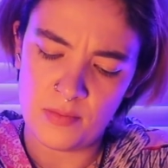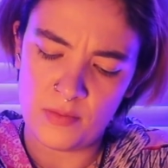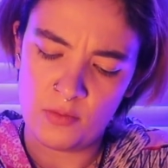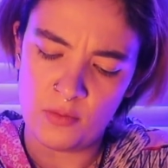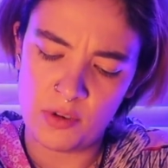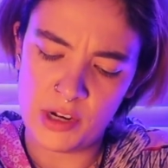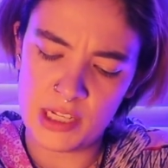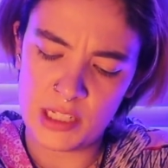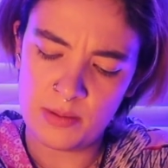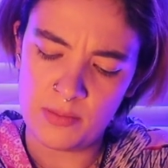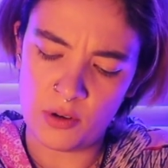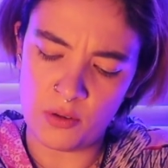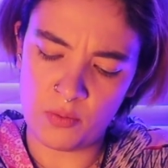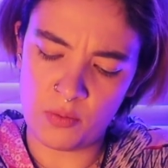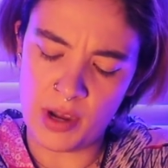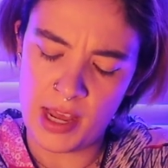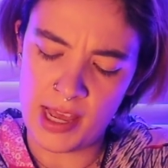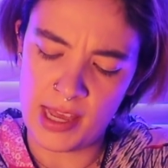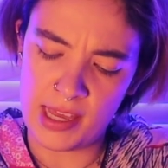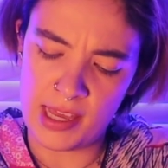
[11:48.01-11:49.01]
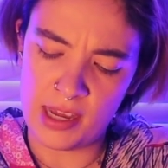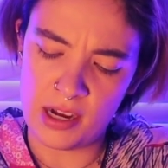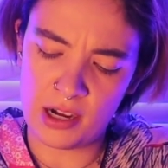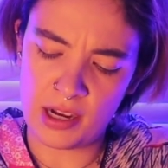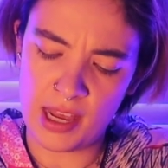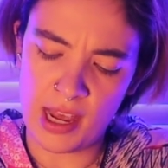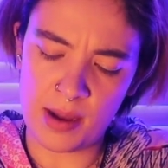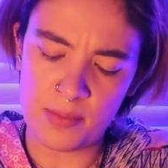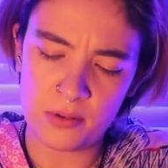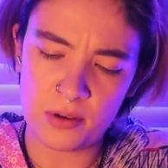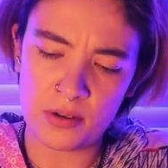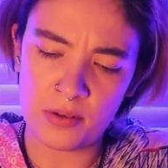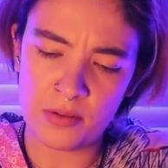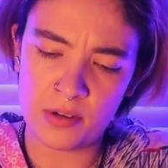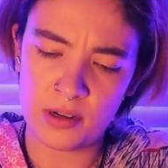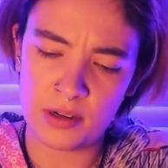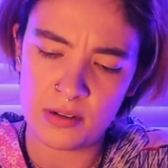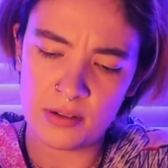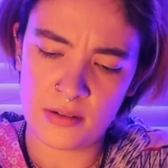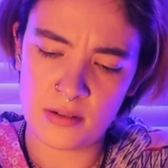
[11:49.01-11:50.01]
reasonable way here,
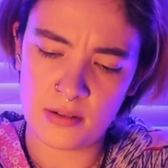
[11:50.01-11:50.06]
Capricorn.